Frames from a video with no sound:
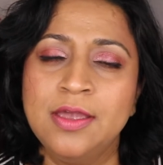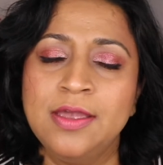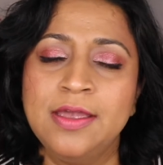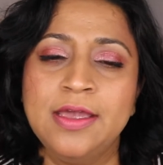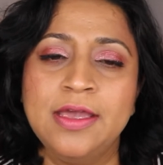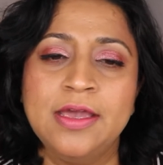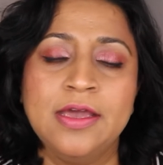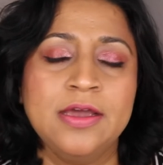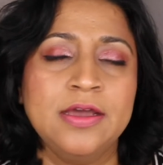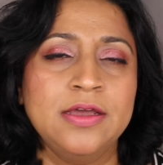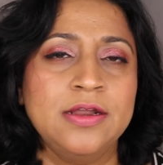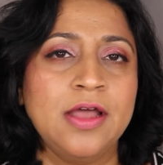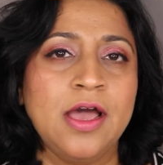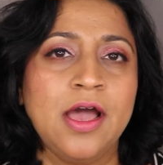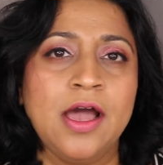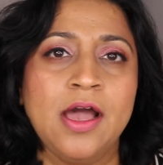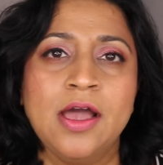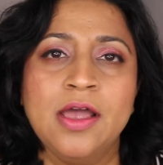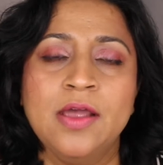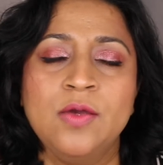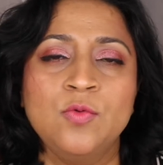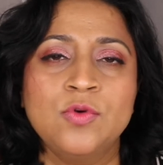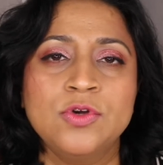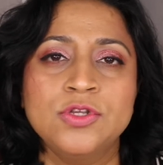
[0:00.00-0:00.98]
And
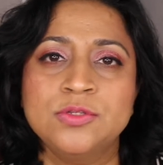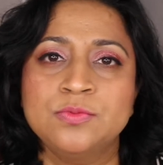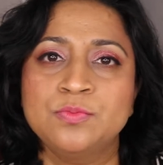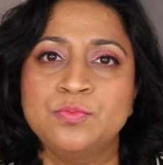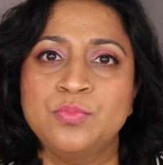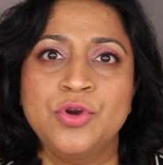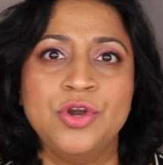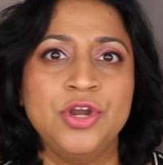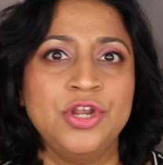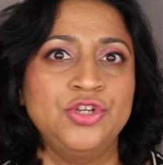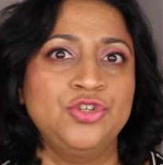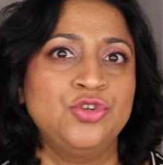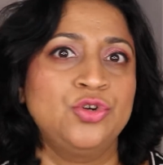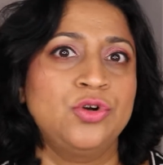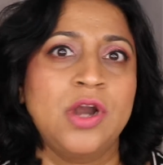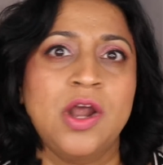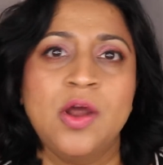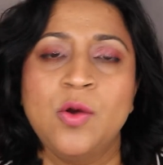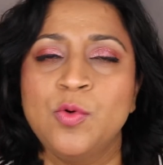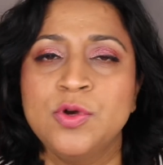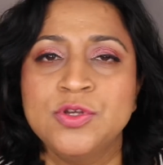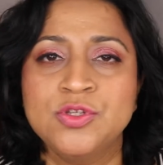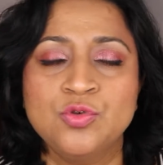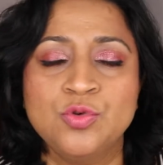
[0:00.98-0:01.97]
I was pretty sure
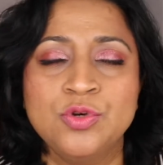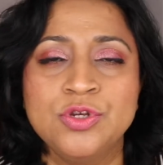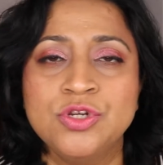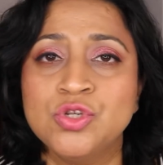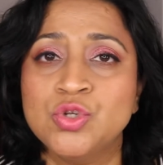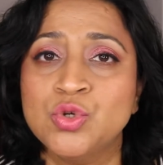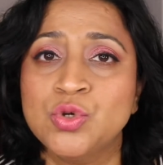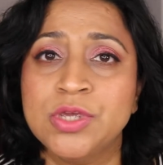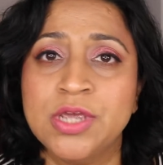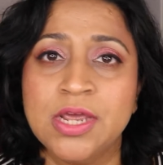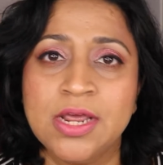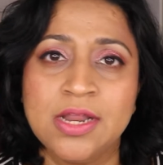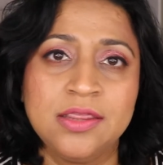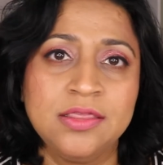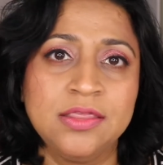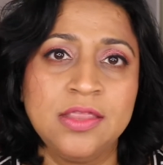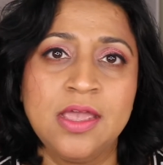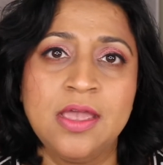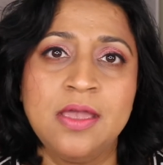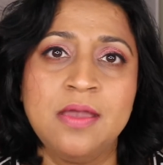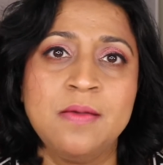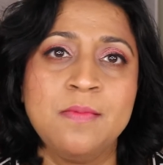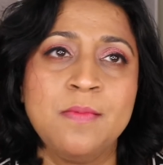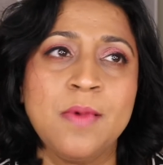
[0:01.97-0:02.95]
I was going to get
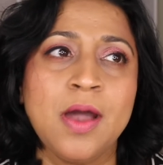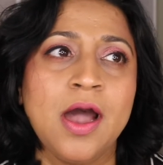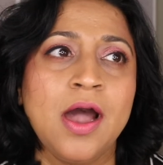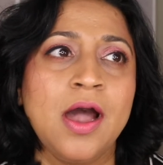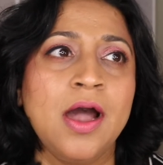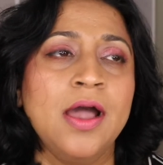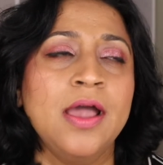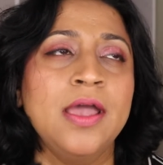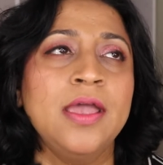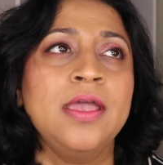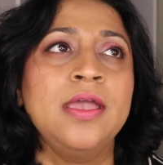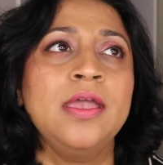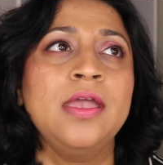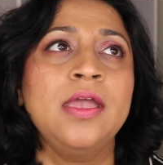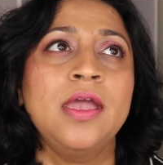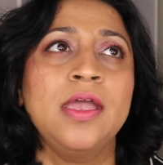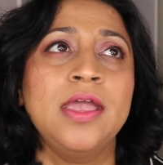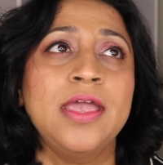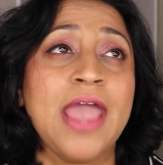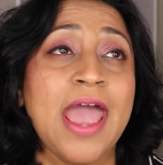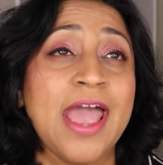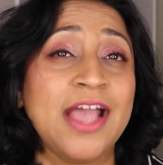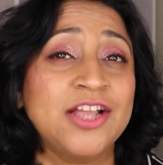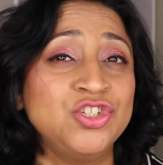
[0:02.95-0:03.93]
them. I
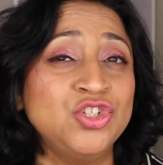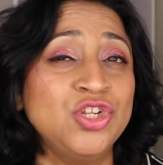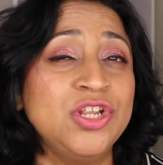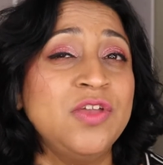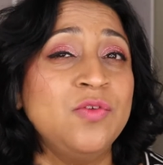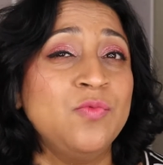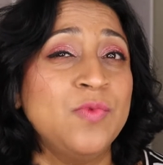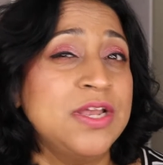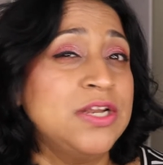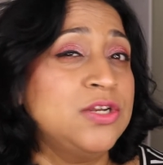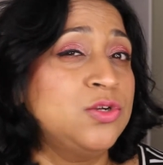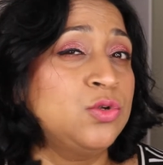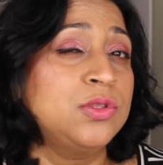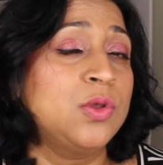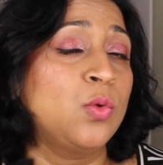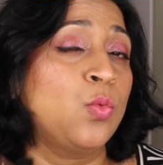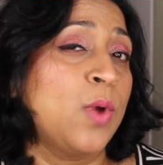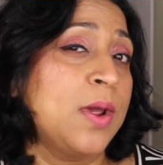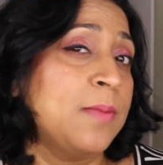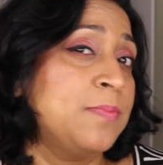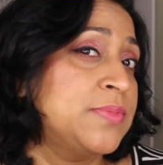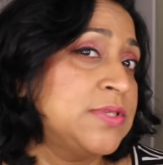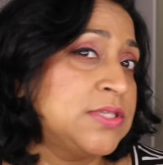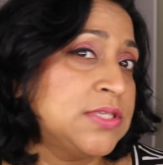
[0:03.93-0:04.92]
actually went to the
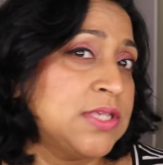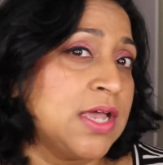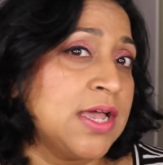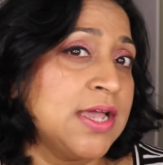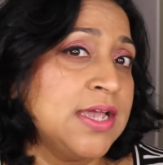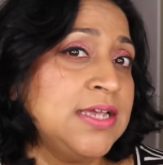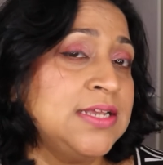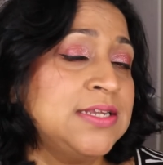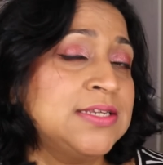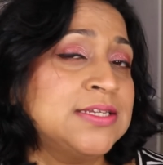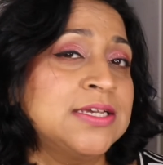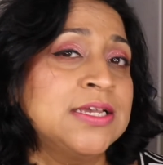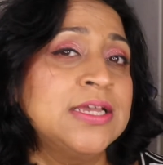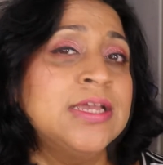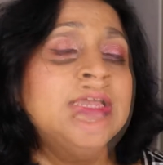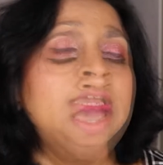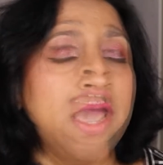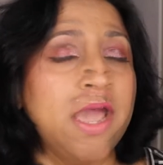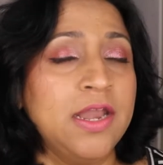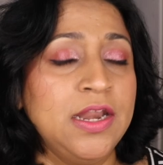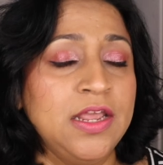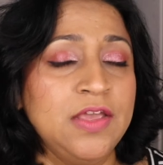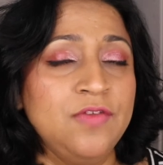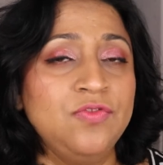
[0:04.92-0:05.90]
website,
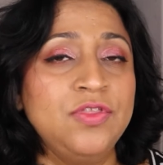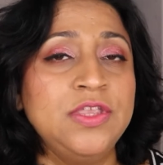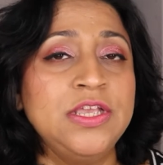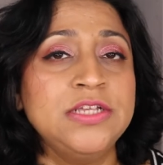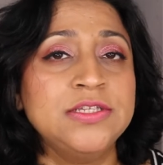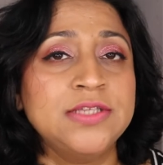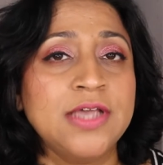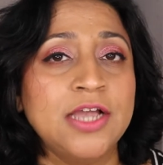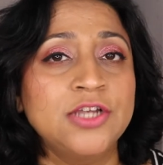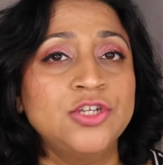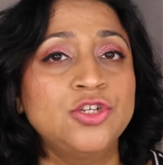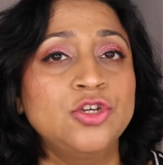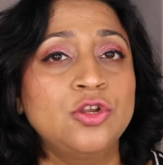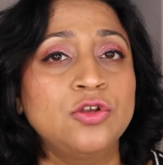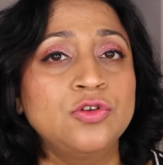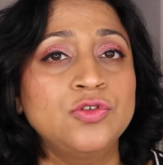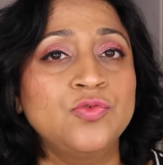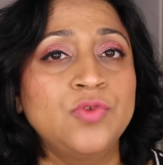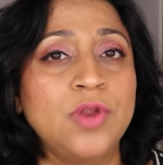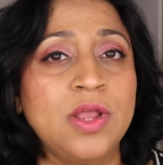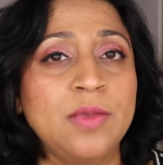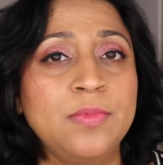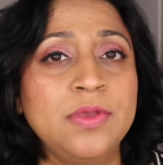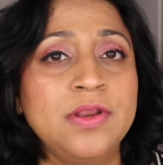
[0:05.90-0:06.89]
and if these
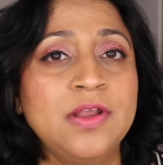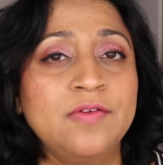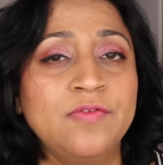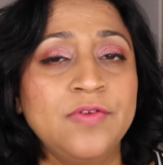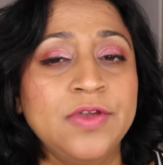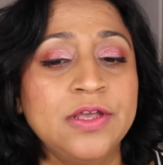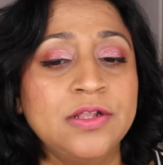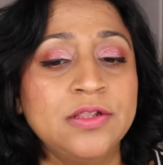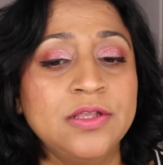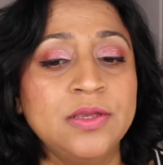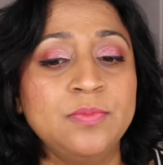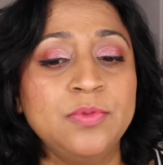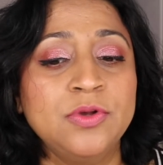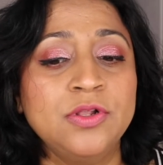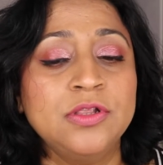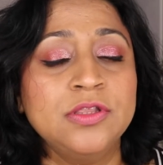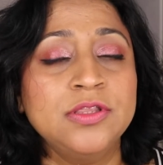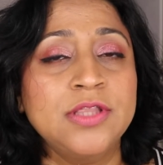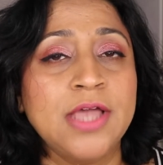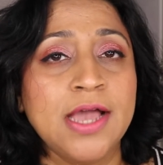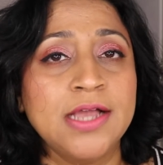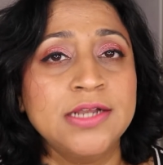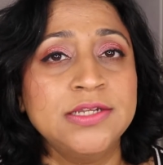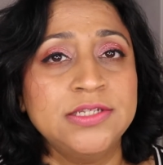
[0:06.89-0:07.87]
eyeshadows would have been available
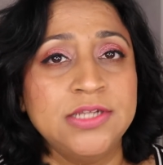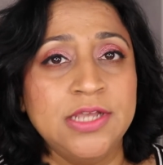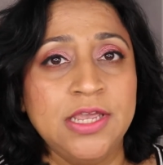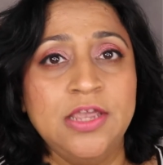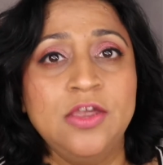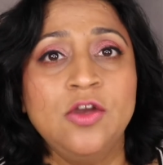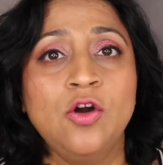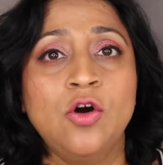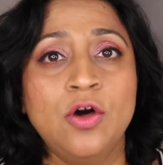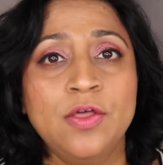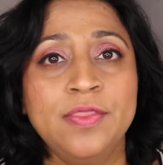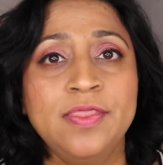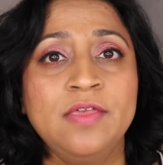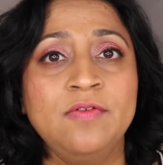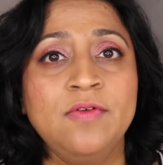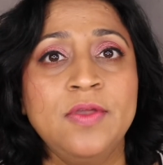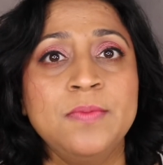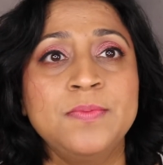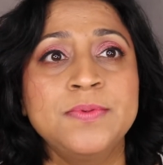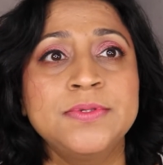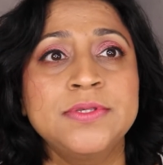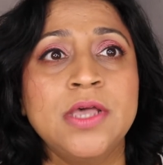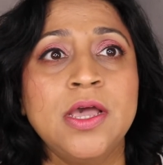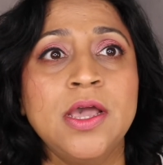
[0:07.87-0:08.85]
that day on the
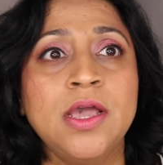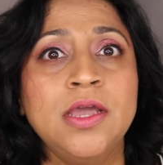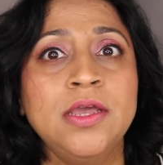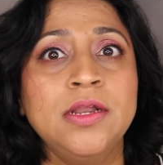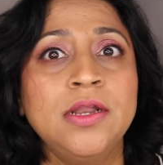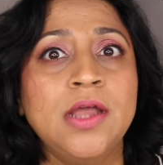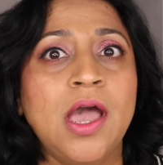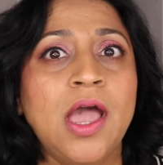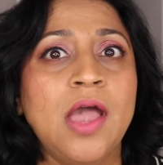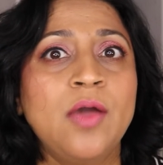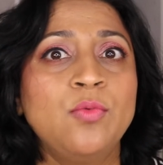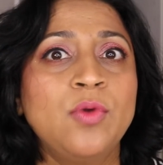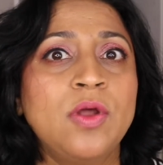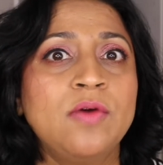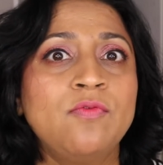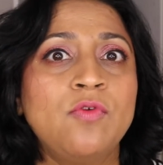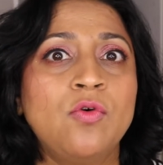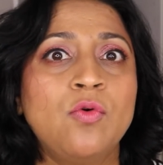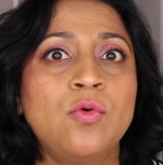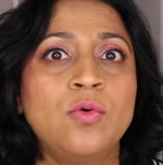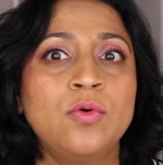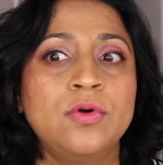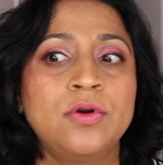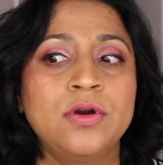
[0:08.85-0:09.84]
website, I would have
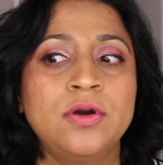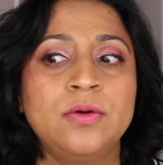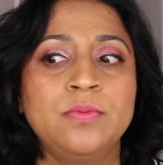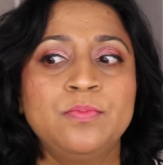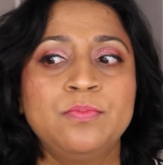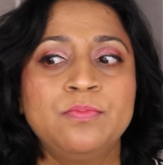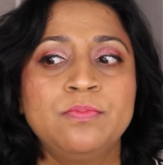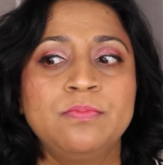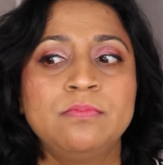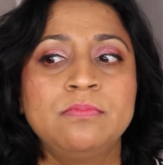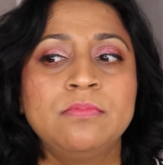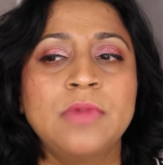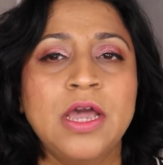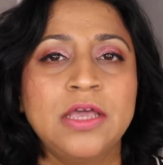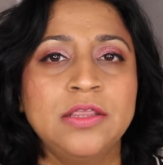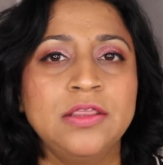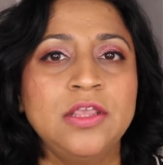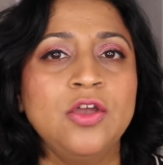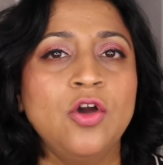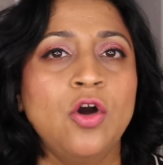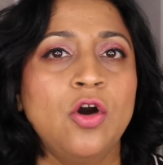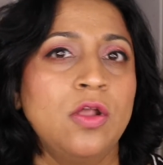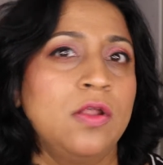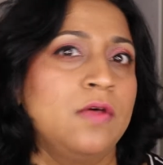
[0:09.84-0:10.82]
ordered, I
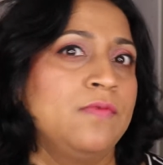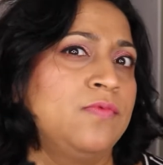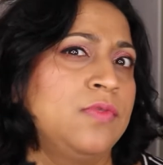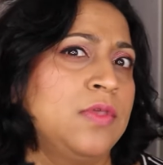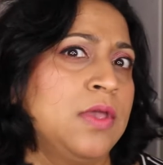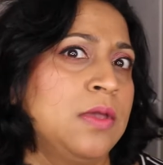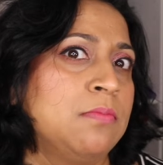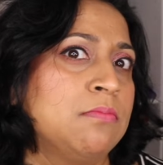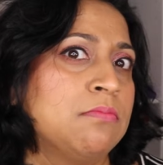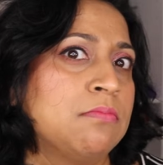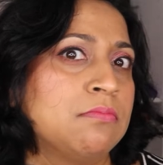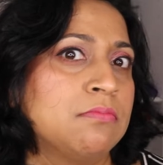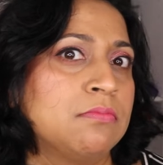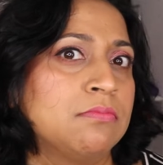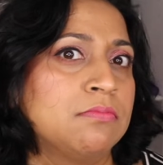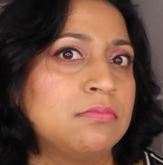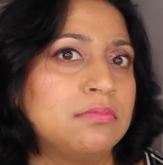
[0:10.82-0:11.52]
think, all of them.